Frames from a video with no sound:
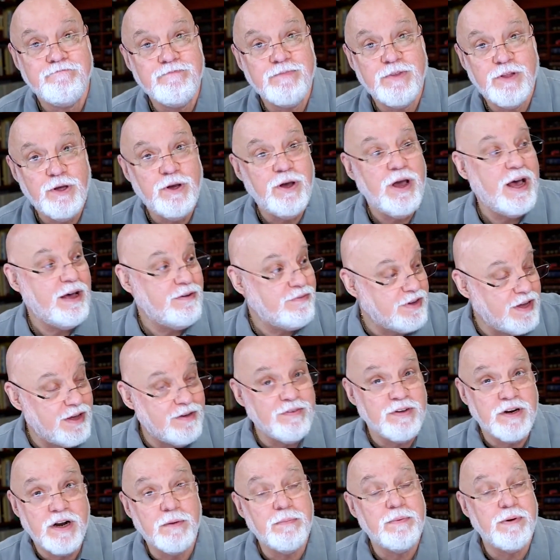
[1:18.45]
you have
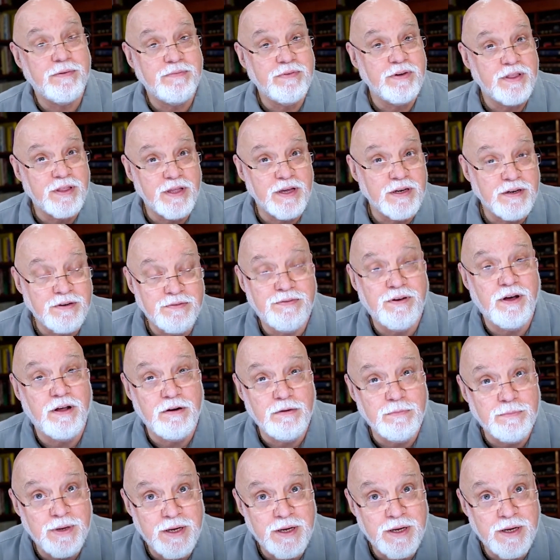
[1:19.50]
given up everything to follow